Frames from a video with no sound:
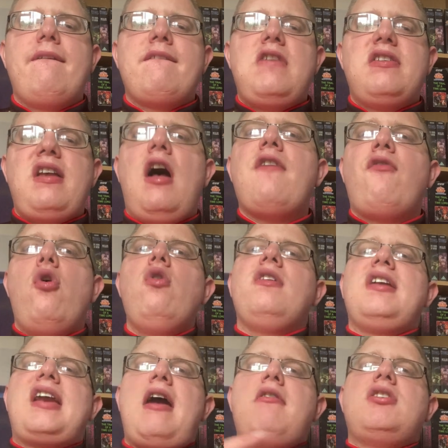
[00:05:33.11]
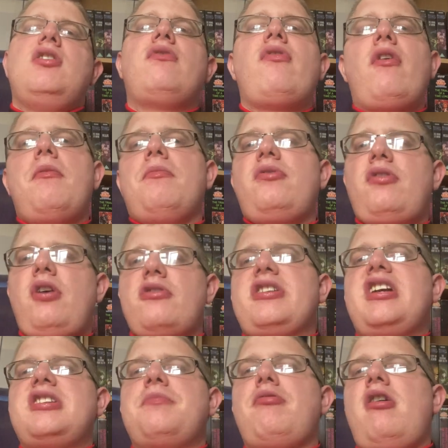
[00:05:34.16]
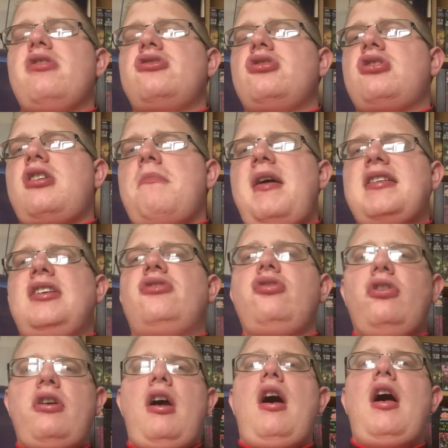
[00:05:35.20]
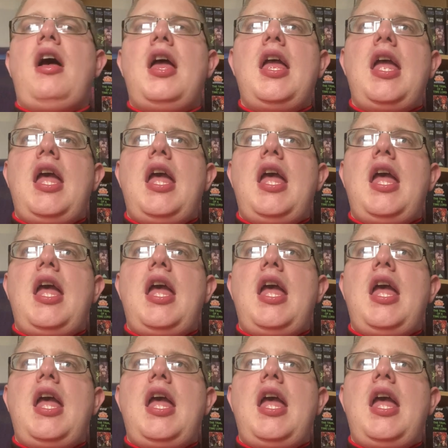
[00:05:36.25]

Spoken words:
Because out of all of the characters from Star Trek Enterprise, Commander Tucker